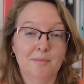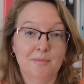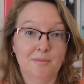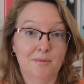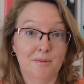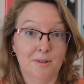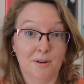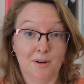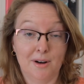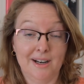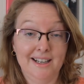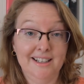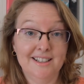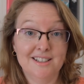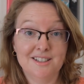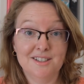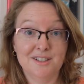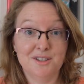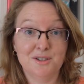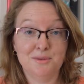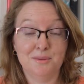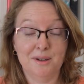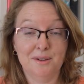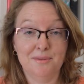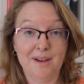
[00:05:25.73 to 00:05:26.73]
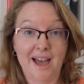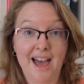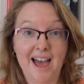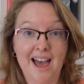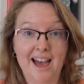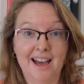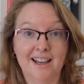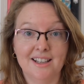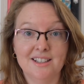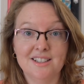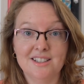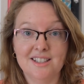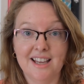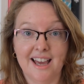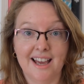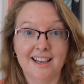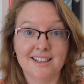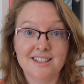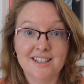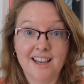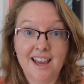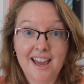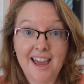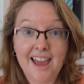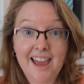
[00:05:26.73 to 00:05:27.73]
for instance with ads,
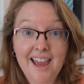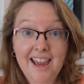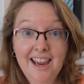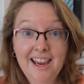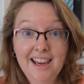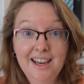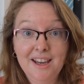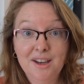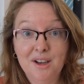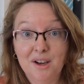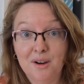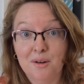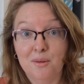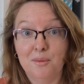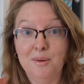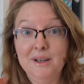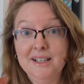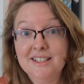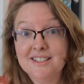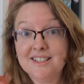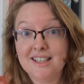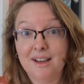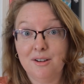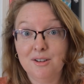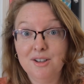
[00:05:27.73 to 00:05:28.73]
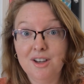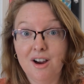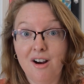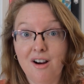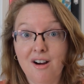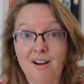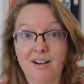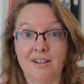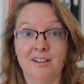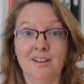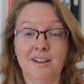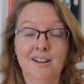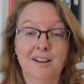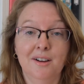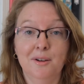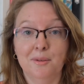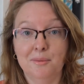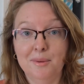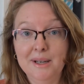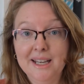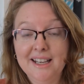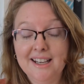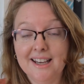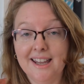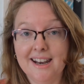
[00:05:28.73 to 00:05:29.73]
as, hey, we sell yarn,
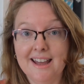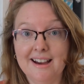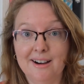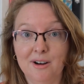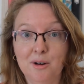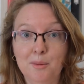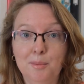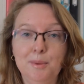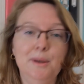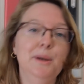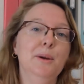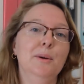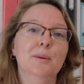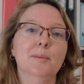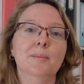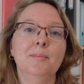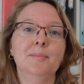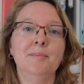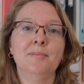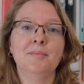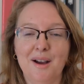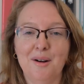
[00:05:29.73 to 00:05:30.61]
we can help you.